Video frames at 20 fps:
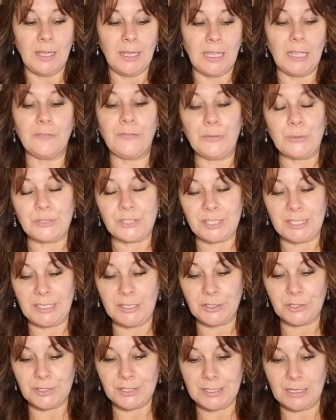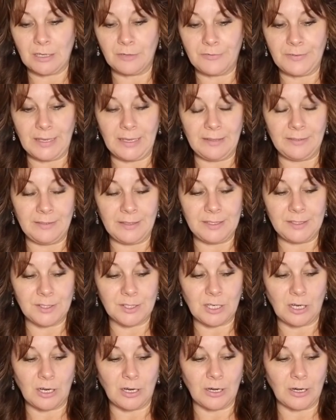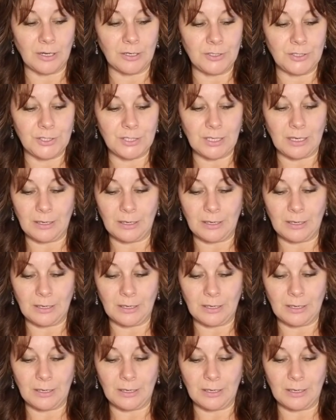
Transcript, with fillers: If you see yourself in these cards,